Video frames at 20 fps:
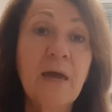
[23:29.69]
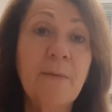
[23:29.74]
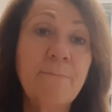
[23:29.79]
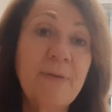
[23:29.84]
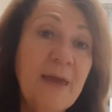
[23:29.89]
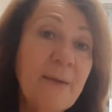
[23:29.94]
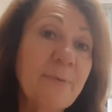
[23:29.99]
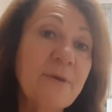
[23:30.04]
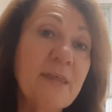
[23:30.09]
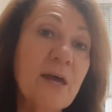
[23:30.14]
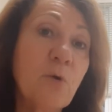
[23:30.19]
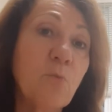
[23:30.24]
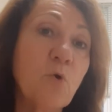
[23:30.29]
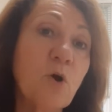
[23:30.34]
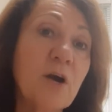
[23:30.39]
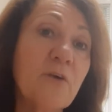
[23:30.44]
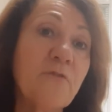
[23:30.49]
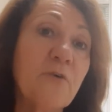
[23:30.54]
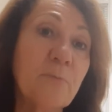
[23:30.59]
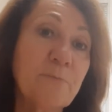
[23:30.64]
people that
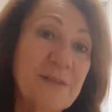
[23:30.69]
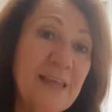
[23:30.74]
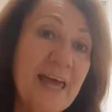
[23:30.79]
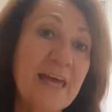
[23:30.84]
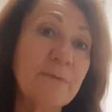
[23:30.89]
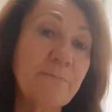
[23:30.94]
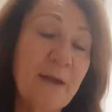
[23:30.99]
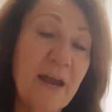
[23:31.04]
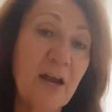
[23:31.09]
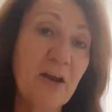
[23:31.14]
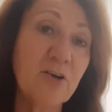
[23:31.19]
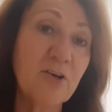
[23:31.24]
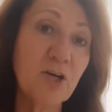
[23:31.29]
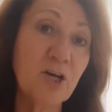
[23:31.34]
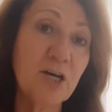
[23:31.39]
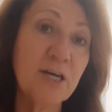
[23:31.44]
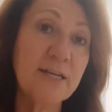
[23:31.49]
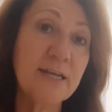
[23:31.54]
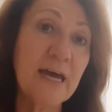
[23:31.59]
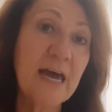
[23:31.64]
work for Planned
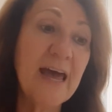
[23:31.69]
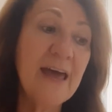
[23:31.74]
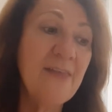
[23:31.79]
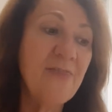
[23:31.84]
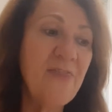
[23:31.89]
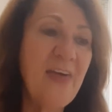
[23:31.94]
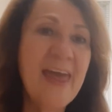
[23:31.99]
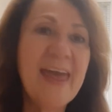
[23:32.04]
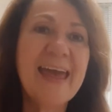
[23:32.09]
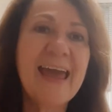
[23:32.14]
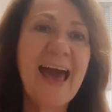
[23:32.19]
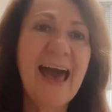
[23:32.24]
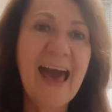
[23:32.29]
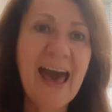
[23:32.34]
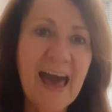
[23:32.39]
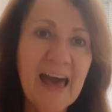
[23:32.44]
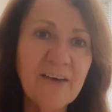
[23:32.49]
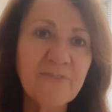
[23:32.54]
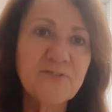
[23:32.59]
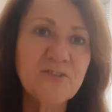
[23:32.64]
Parenthood, they
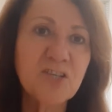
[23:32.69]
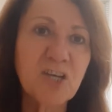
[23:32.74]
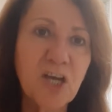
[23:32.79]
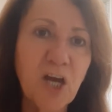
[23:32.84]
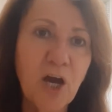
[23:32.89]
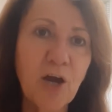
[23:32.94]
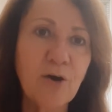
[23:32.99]
have to